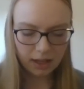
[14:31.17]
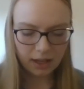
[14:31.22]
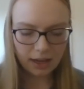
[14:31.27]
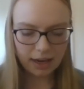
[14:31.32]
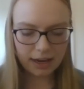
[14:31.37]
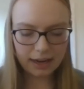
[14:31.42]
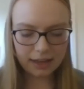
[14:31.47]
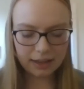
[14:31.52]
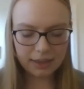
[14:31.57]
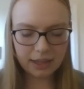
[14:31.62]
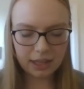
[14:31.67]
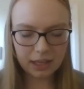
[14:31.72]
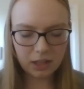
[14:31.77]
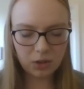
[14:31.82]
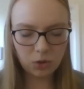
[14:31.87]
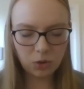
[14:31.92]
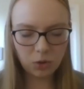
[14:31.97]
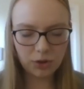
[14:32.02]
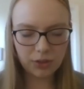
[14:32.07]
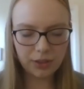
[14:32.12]
And I thank
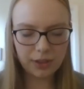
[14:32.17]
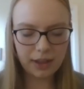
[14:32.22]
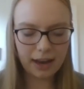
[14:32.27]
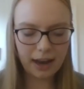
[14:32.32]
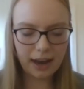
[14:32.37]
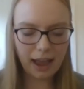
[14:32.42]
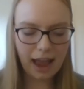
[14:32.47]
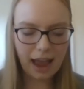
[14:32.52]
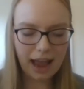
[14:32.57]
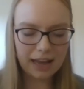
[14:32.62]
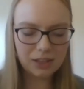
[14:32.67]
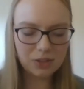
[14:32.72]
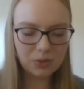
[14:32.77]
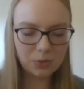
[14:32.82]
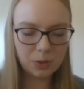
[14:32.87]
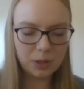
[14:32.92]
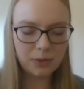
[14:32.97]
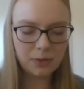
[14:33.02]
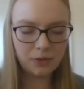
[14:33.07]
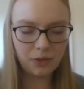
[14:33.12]
you, Lord, that as
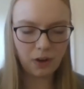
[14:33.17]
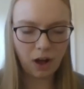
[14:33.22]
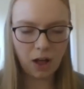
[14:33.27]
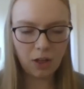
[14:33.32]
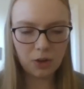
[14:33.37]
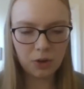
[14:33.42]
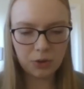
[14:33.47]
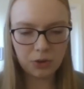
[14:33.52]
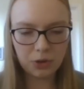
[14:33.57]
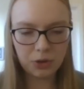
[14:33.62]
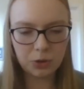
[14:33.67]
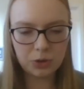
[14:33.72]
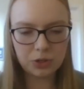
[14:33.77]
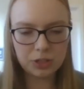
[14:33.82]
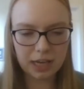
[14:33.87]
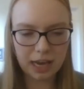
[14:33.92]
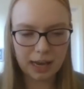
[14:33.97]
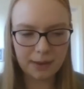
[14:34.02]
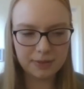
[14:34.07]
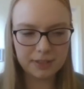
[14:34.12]
we follow those
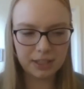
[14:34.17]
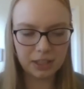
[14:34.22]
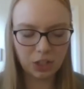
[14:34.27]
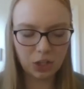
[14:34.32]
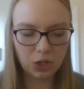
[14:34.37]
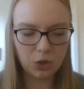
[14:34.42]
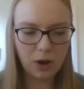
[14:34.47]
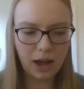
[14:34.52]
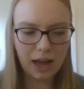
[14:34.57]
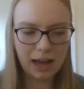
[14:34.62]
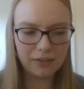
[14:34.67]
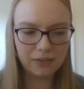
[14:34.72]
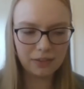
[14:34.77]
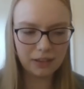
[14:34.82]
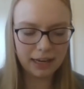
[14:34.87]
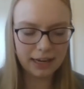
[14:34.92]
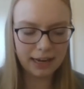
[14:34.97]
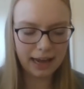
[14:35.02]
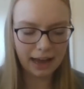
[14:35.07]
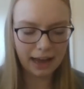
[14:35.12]
steps that you have
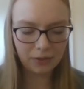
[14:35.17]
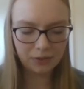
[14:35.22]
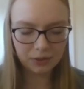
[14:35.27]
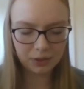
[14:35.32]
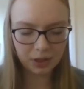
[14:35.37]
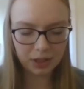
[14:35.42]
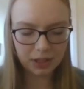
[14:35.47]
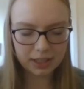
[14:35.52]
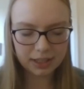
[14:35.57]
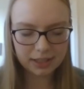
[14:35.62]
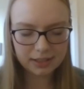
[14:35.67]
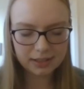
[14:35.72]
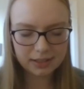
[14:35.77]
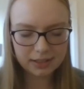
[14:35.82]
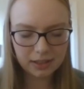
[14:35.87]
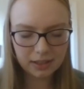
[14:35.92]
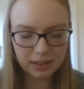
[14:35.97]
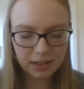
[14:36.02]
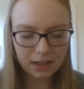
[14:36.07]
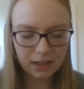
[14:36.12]
laid out for
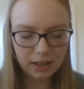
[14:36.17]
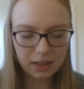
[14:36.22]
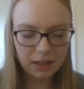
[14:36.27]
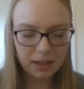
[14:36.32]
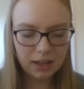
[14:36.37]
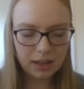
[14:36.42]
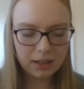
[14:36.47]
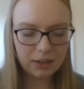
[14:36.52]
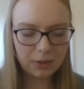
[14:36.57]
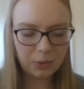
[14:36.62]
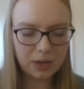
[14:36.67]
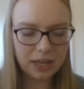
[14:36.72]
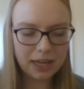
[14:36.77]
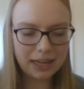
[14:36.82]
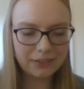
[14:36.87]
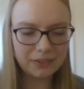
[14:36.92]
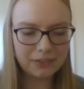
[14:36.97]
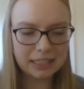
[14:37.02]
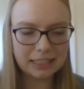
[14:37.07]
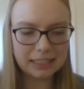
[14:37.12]
us, that we
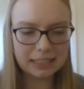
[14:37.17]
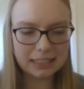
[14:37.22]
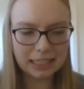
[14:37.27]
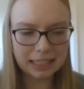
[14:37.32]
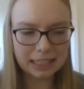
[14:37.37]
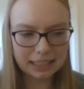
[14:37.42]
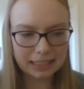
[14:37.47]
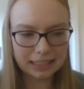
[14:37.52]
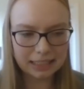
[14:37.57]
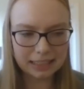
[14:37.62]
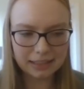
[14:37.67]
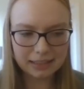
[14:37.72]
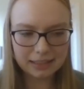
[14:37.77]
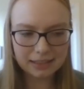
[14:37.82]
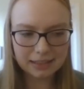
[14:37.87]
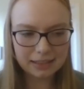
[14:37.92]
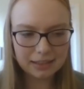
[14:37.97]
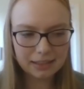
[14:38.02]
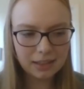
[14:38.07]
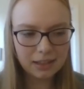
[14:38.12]
have
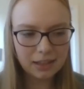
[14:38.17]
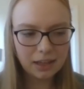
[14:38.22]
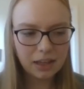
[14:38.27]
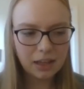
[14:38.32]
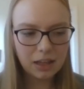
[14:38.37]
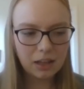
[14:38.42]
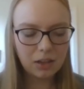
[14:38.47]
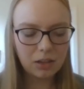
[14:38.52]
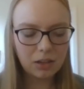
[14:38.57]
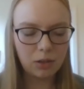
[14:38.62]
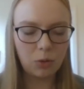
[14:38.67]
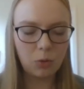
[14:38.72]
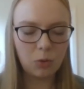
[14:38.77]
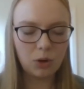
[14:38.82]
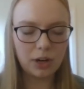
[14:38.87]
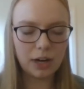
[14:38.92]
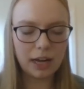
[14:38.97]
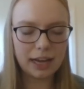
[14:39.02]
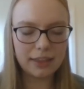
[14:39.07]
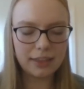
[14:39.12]
contentness.
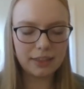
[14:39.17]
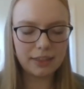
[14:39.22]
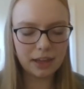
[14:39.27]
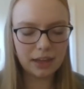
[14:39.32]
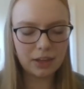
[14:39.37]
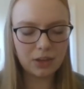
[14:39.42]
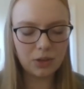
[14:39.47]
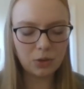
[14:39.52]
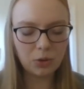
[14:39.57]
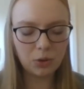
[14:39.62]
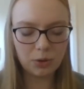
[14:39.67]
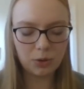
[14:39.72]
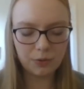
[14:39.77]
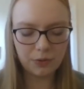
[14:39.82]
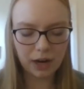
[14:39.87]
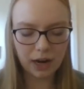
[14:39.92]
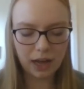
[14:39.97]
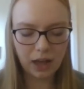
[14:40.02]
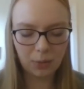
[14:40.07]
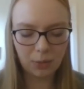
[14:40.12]
Lord, I thank you, Lord,
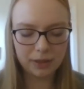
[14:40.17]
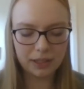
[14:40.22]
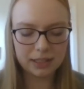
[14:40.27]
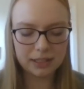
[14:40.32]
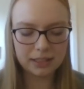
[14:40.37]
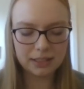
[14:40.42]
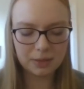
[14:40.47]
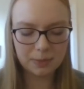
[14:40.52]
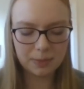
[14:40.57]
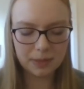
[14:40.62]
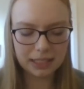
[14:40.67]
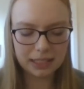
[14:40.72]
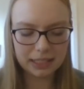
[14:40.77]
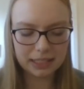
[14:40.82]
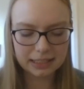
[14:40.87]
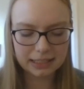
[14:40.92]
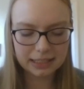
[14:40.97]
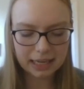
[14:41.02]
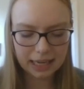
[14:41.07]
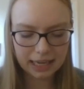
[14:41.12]
for helping us to be
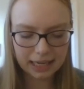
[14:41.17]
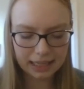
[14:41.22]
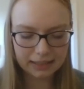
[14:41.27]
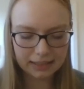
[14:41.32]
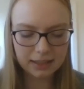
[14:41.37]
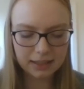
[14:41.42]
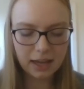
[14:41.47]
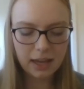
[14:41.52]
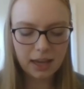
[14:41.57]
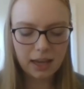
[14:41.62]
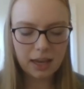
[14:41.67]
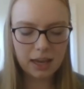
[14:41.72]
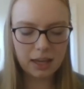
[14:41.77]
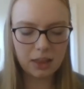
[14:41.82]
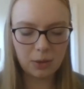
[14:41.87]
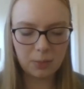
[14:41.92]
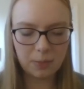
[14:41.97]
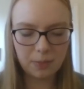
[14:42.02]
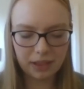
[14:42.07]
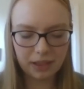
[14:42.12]
content in
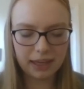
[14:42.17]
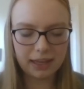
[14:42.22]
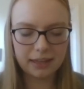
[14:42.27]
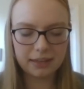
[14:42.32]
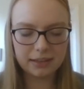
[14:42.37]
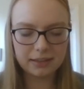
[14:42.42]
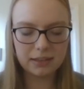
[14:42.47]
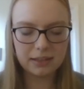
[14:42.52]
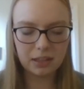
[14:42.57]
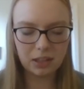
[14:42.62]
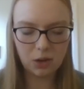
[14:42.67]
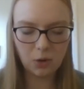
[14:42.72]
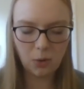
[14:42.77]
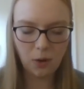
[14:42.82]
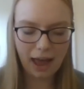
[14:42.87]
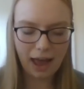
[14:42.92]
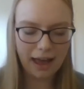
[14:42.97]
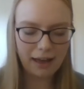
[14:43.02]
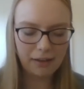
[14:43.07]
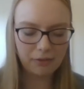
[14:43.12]
the plans that you
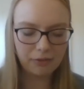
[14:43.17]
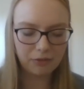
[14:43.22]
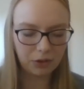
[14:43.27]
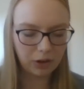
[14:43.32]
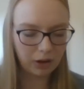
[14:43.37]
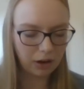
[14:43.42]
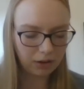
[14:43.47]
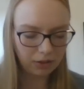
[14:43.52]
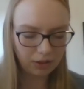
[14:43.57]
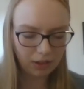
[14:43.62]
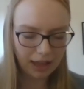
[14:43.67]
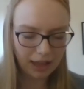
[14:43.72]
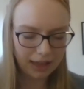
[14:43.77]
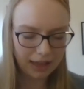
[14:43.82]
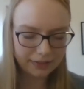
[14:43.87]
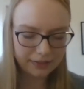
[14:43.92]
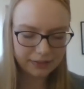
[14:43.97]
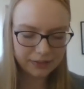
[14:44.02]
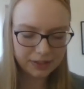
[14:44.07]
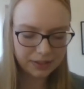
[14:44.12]
have for our
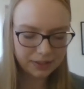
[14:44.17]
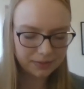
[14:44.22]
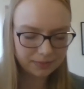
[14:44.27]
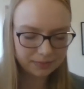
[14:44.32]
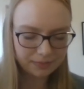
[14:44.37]
lives.